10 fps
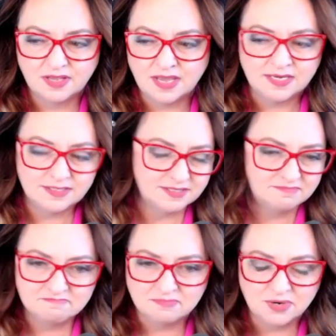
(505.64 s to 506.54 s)
and it's
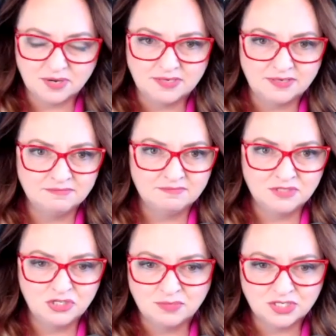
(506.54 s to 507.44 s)
probably
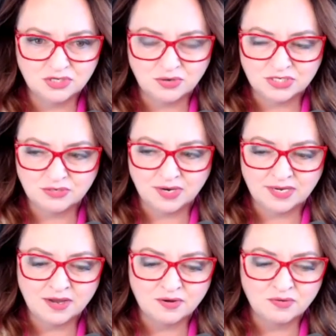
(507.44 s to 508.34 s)
too much to go into right
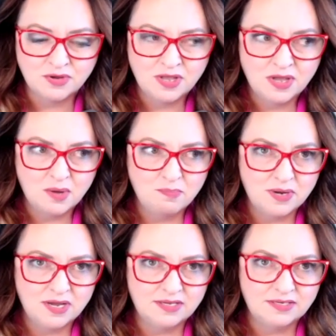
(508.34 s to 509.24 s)
now,
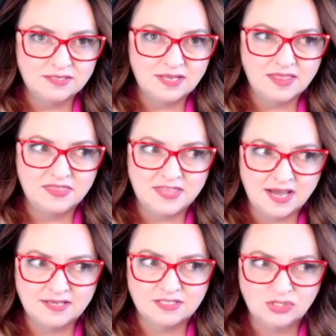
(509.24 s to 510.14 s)
but
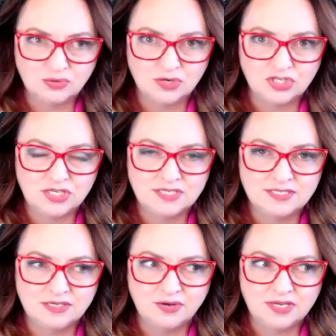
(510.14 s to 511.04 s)
that story, she
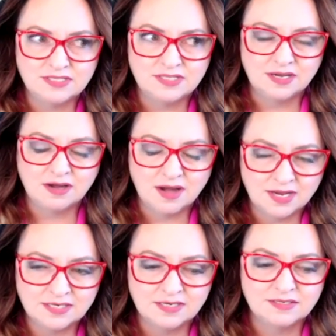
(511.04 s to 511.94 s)
still is the
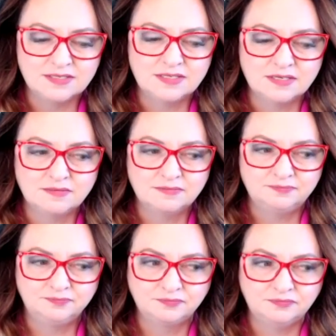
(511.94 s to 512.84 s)
kindest,
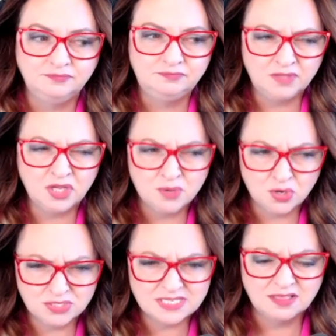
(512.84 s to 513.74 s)

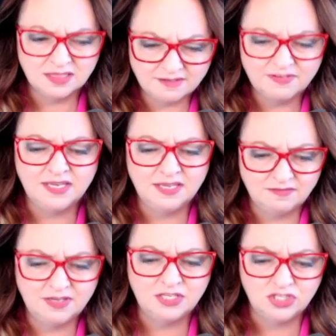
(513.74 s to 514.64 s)
most loving,
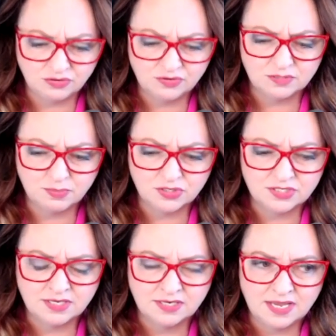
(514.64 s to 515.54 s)
giving, generous
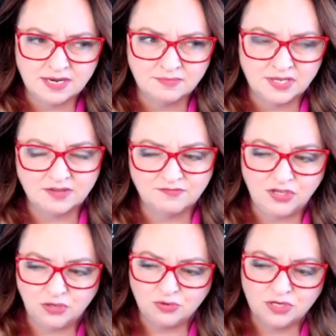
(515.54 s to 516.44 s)
person. And I'm like, if
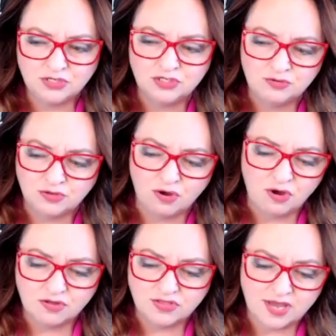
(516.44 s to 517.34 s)
you can do the,
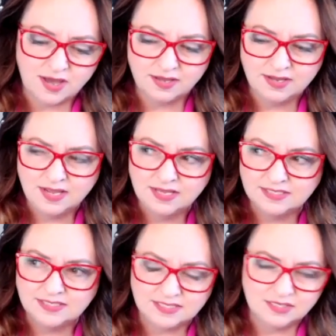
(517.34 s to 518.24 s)
all that,
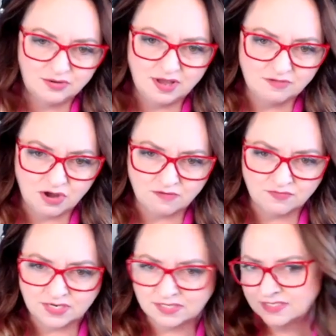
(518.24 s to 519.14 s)
still have
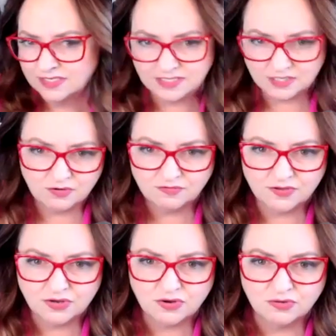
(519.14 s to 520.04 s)
confidence, still
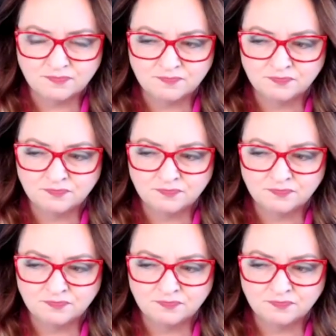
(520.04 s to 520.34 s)
feel